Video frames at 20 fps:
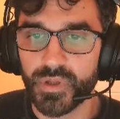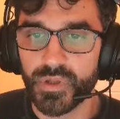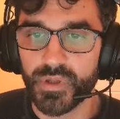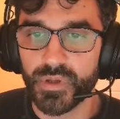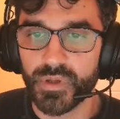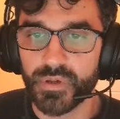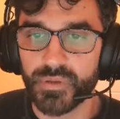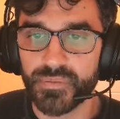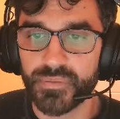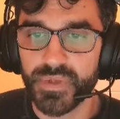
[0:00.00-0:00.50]

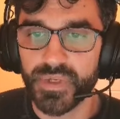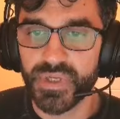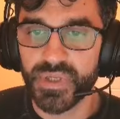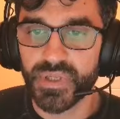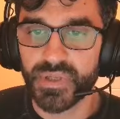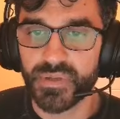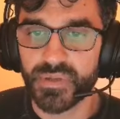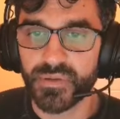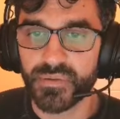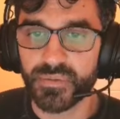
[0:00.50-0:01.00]
Alright,
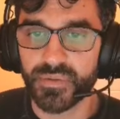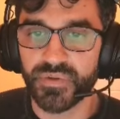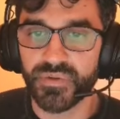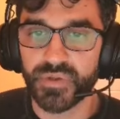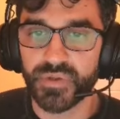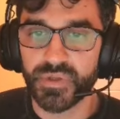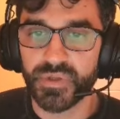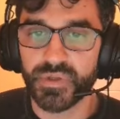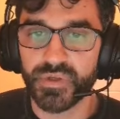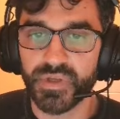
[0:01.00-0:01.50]
we're
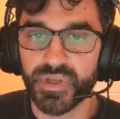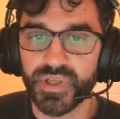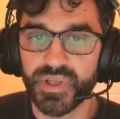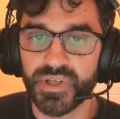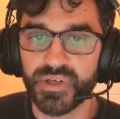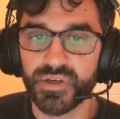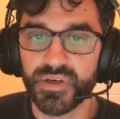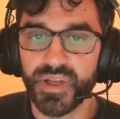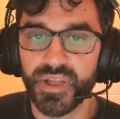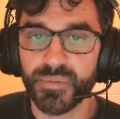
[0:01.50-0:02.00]
going to hit
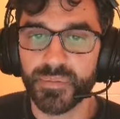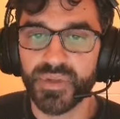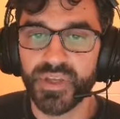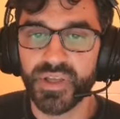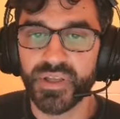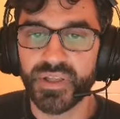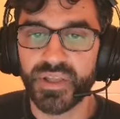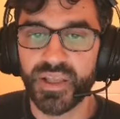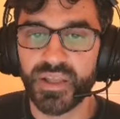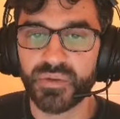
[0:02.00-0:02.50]
our API
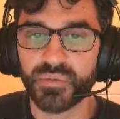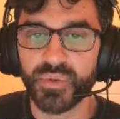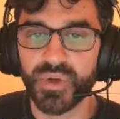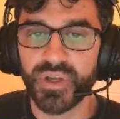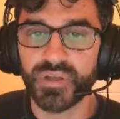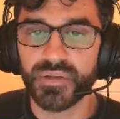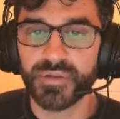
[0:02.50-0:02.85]
gateway,